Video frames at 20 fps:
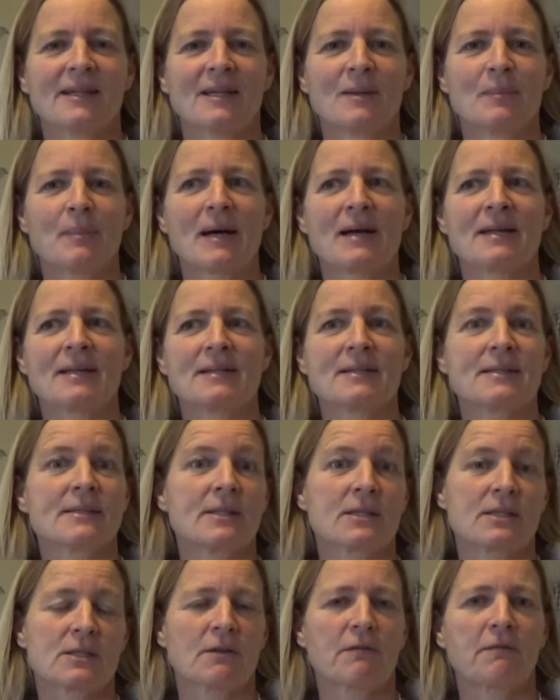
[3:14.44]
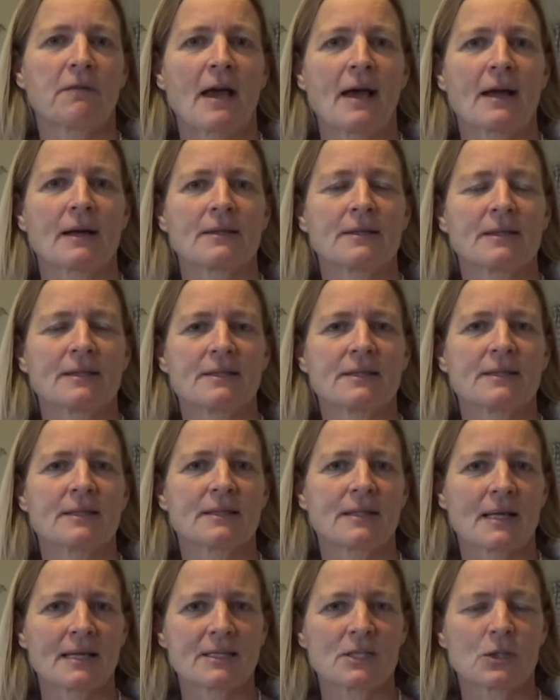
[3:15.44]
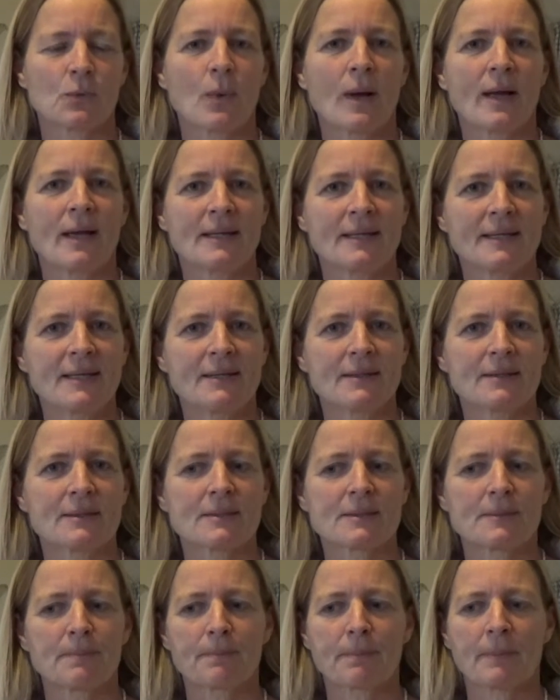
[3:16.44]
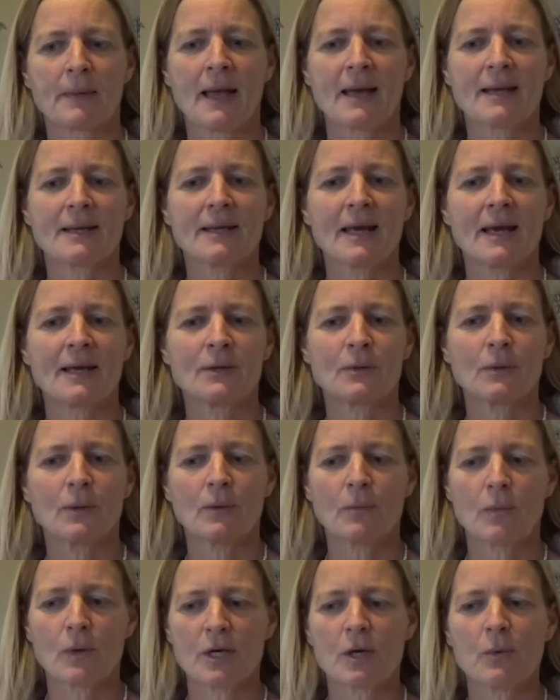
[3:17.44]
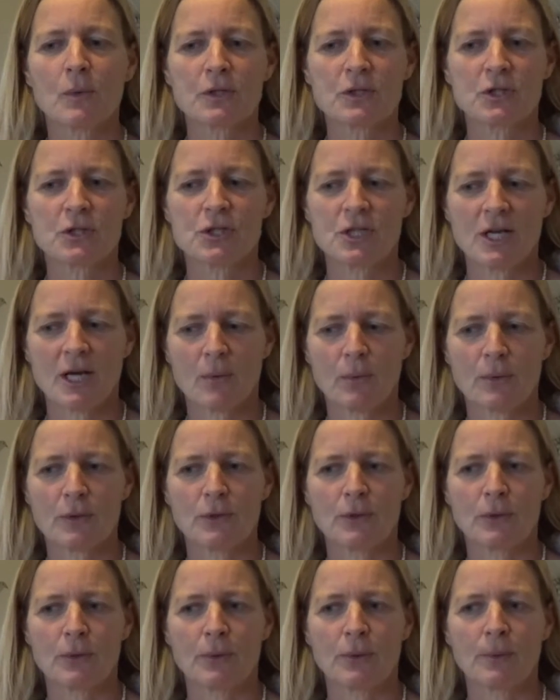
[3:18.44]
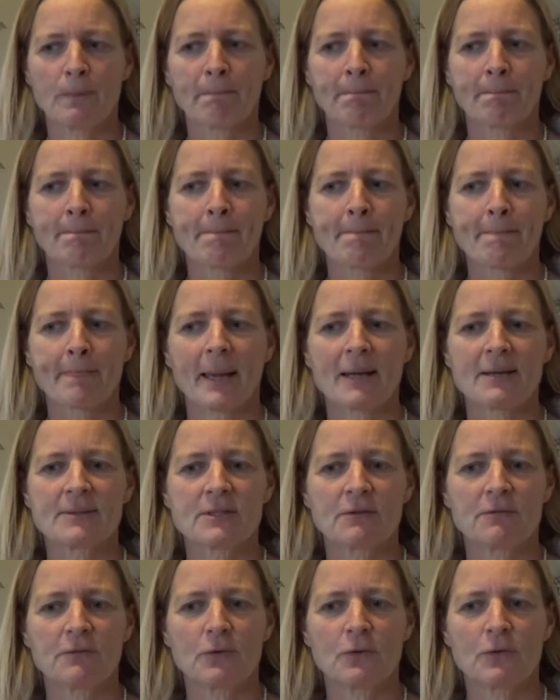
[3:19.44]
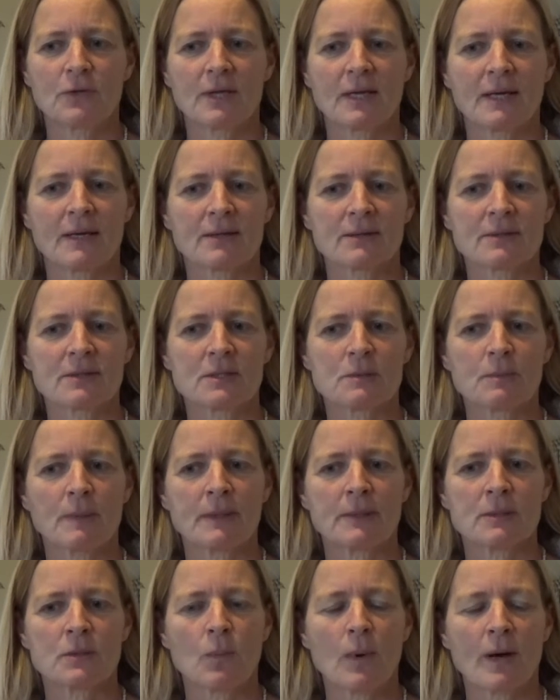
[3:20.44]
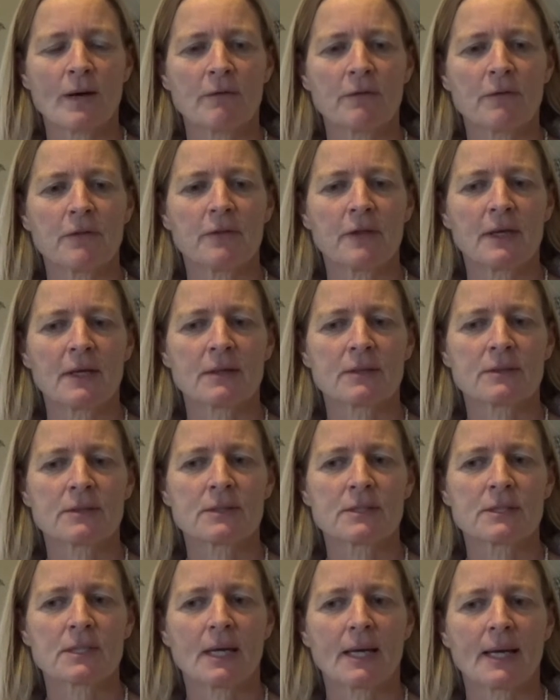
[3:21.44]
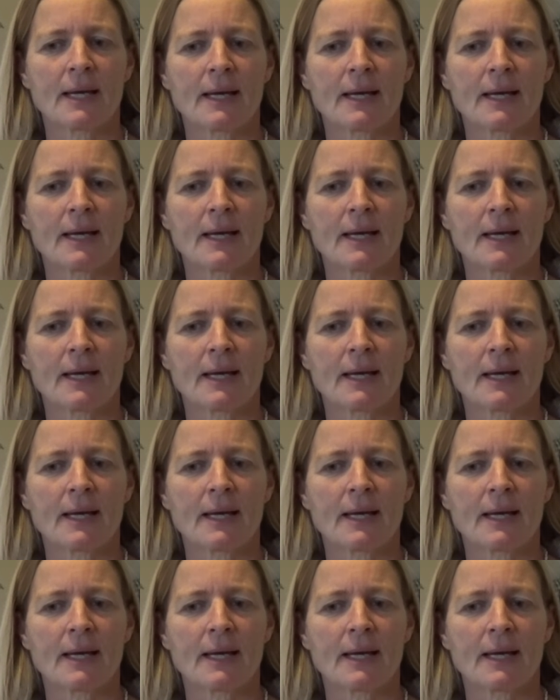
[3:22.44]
but it's just a fact that that's the way it is. And what I want to share with you is a few things, but one of the things